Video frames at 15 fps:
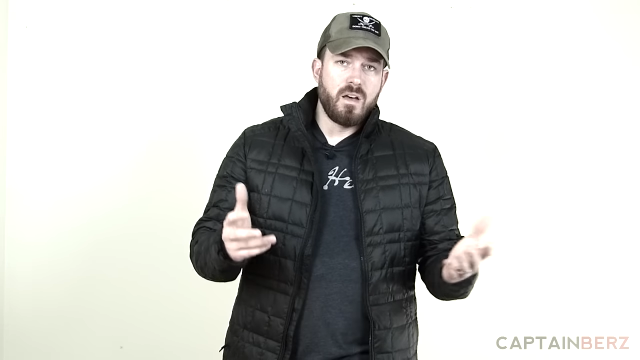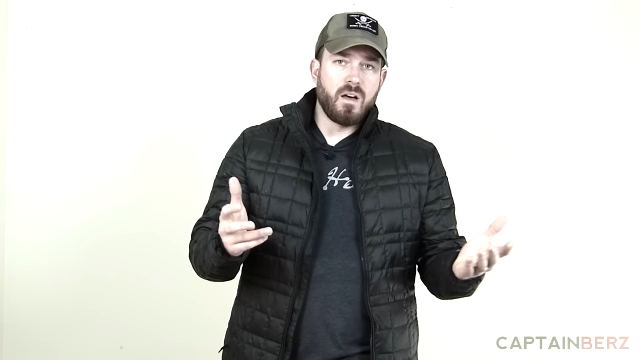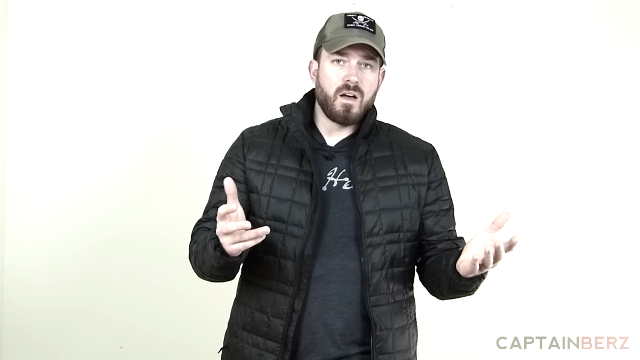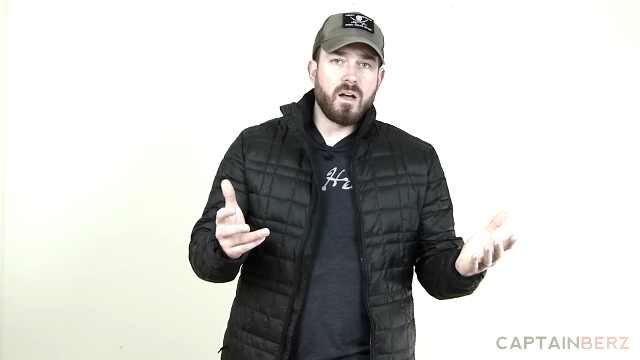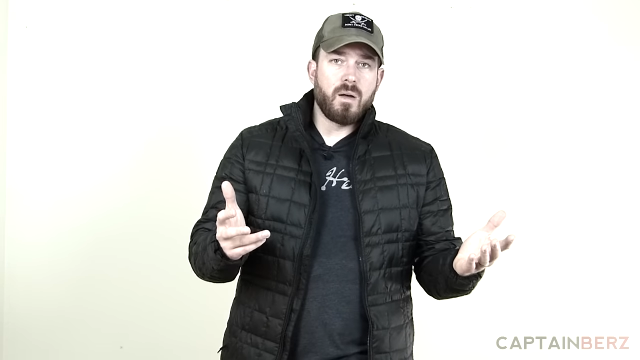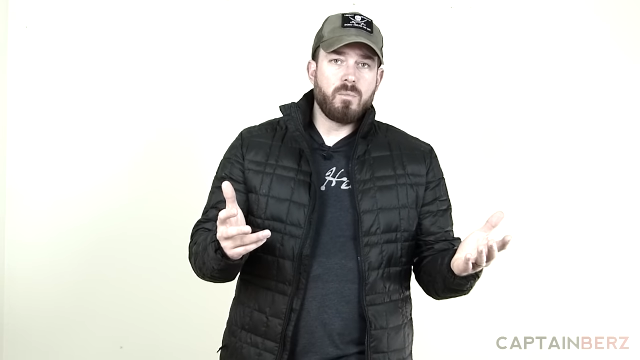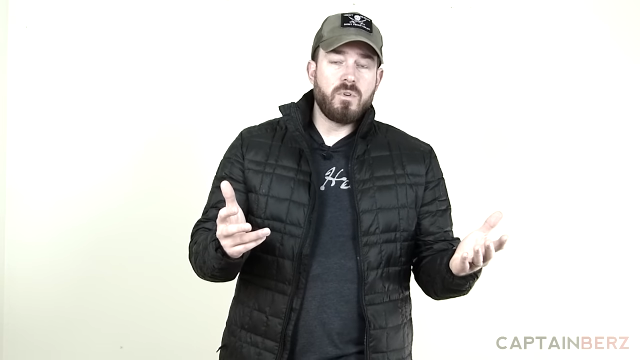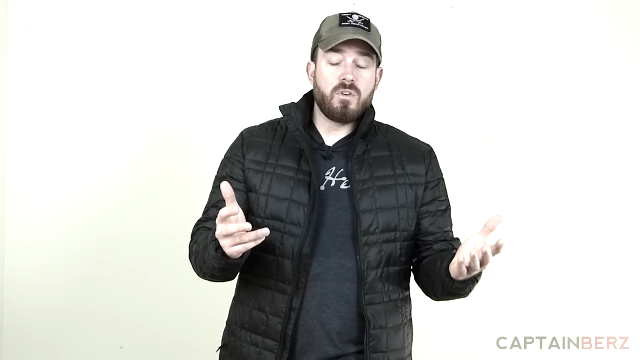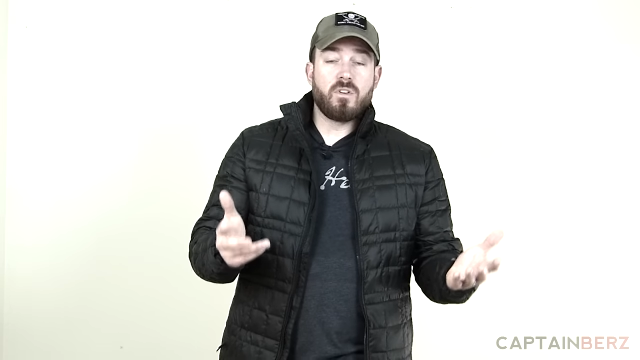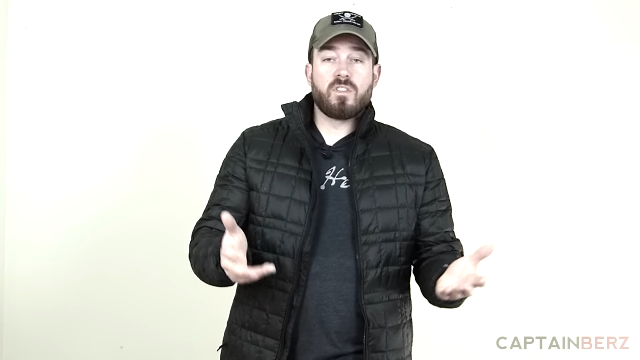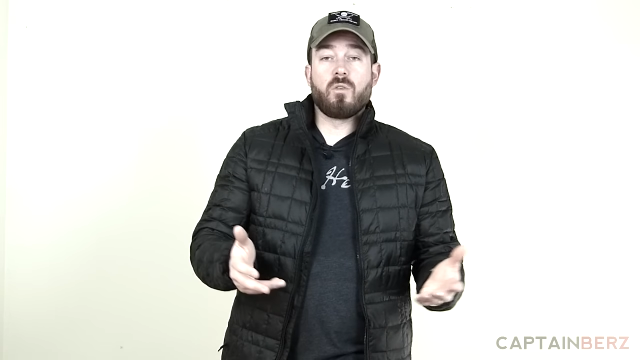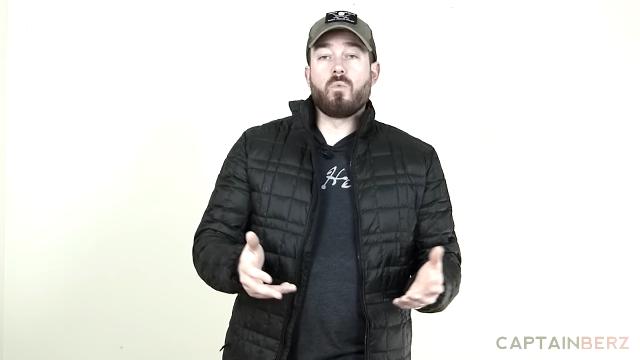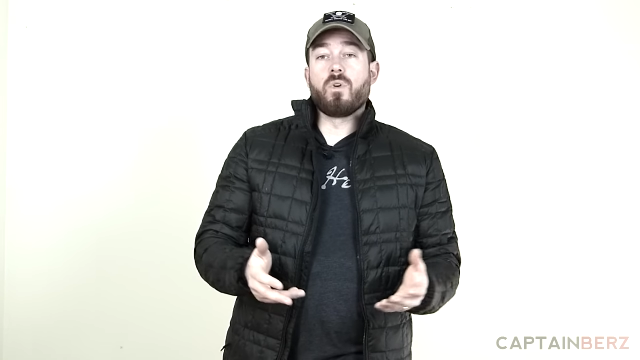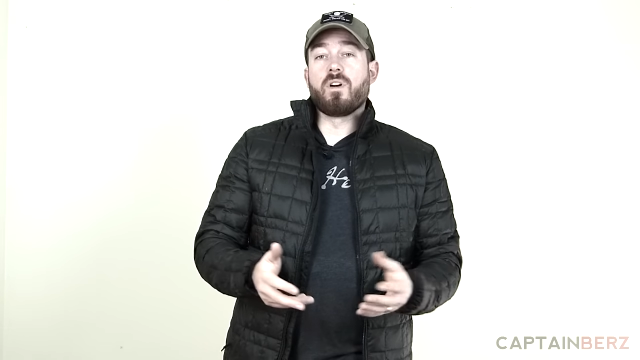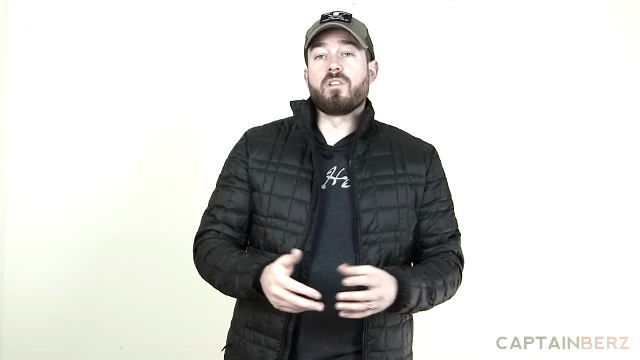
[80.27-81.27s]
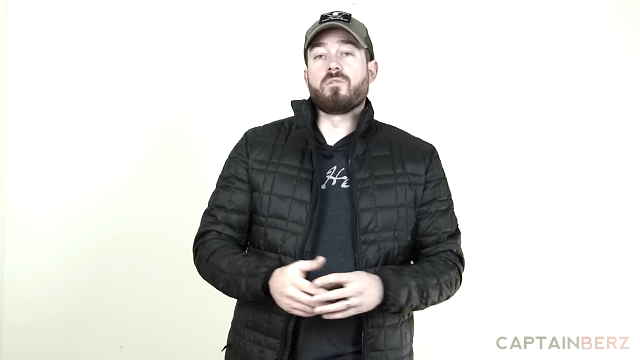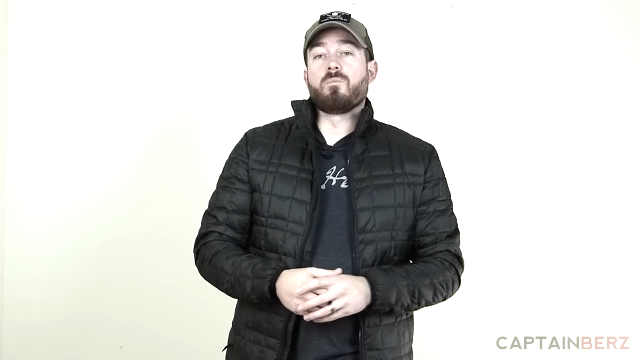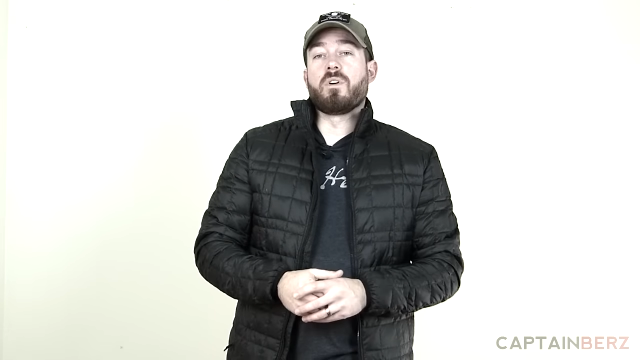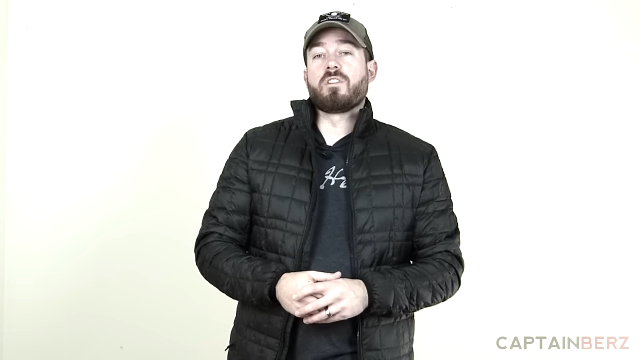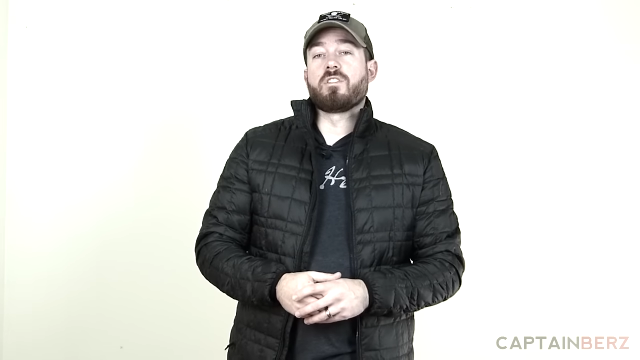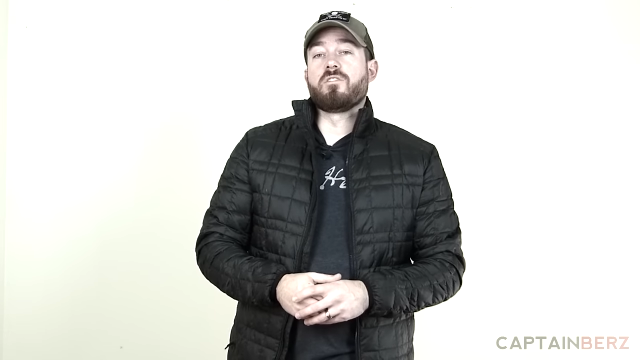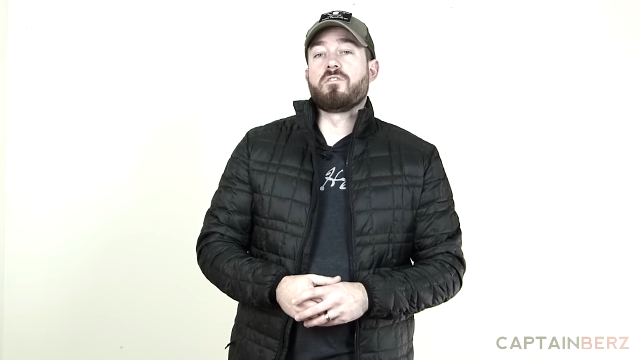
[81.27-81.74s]
Um, you don't have to worry as
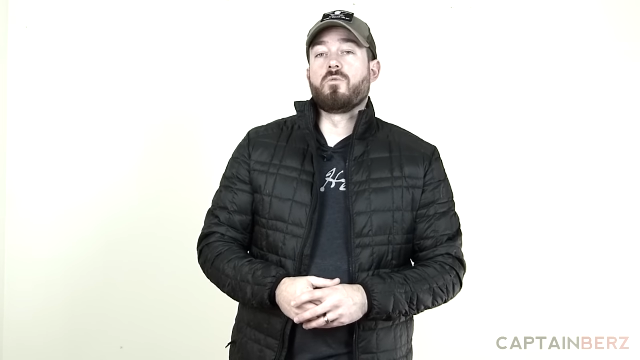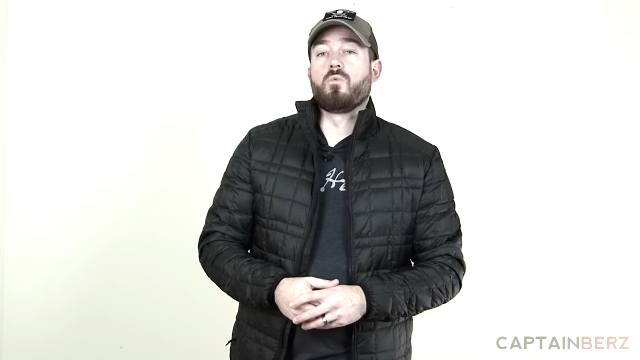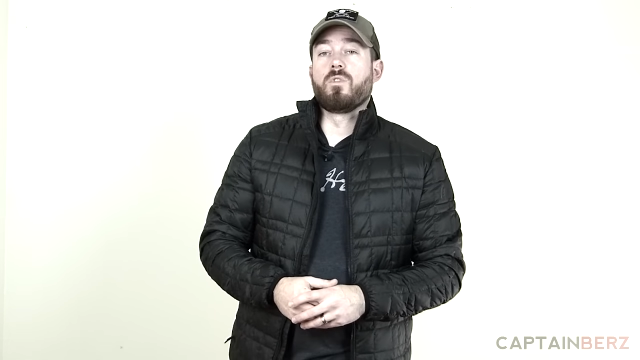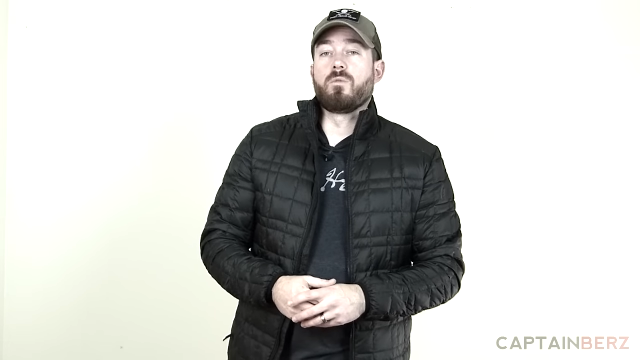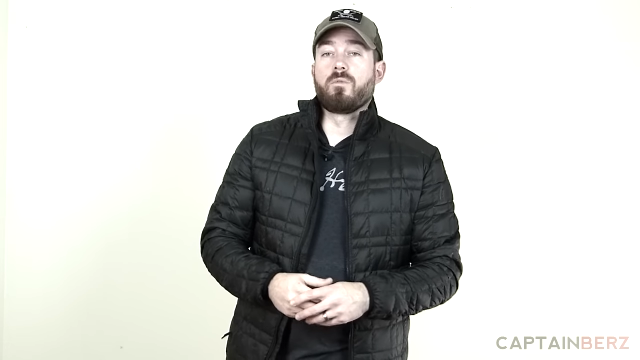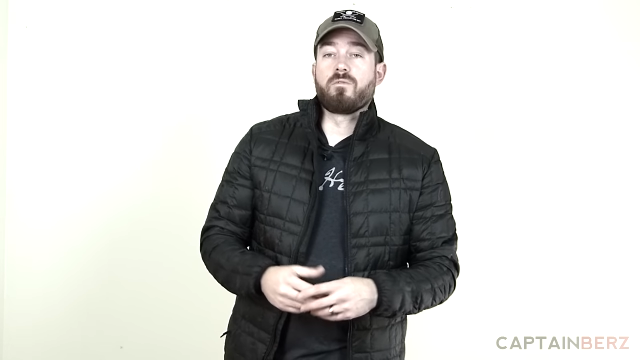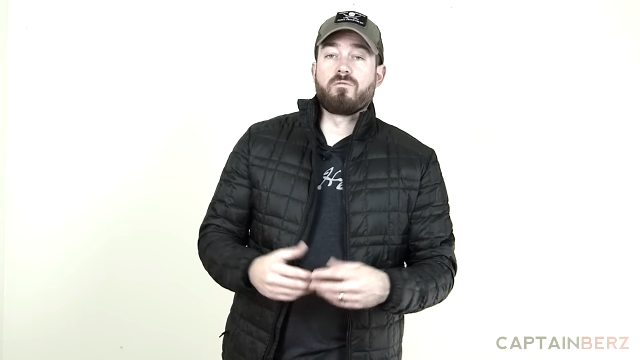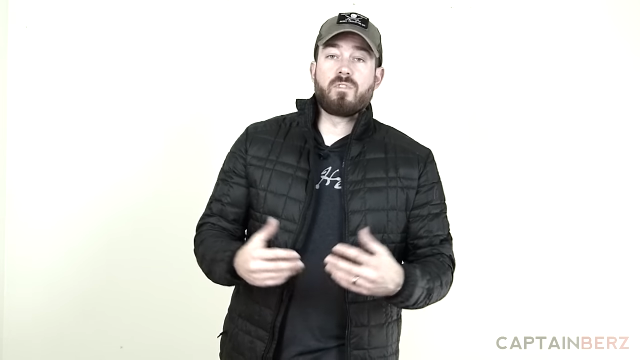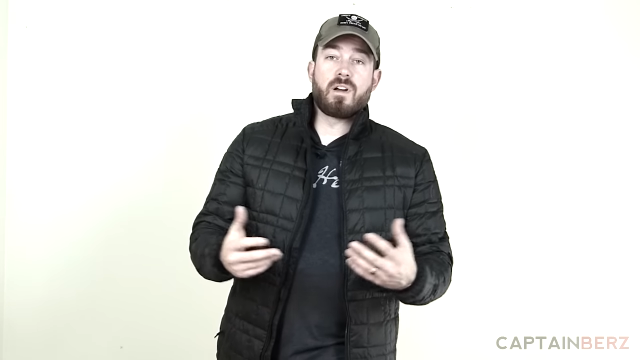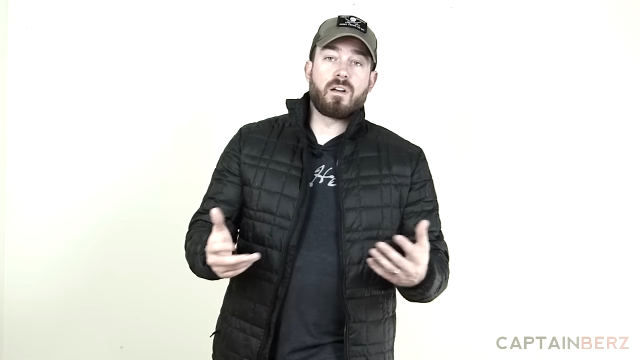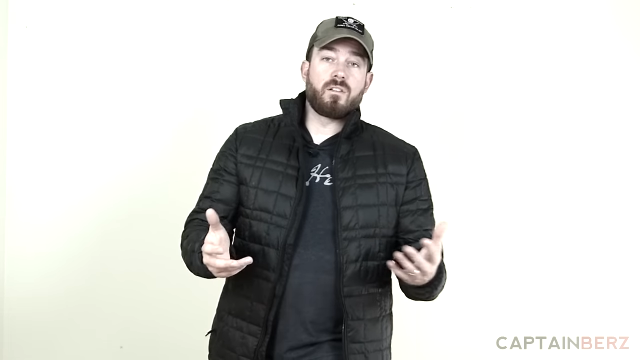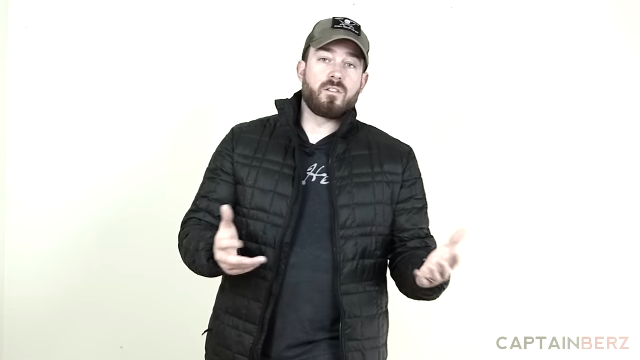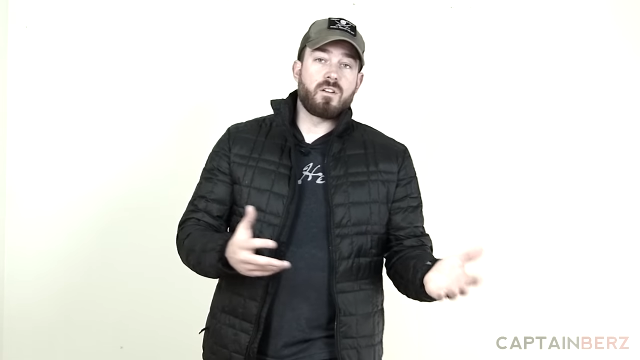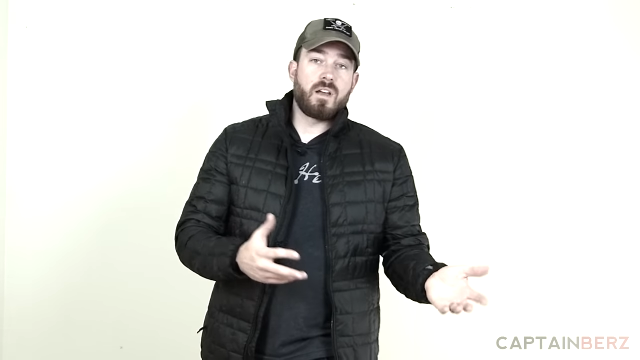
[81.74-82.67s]
much as you would with regular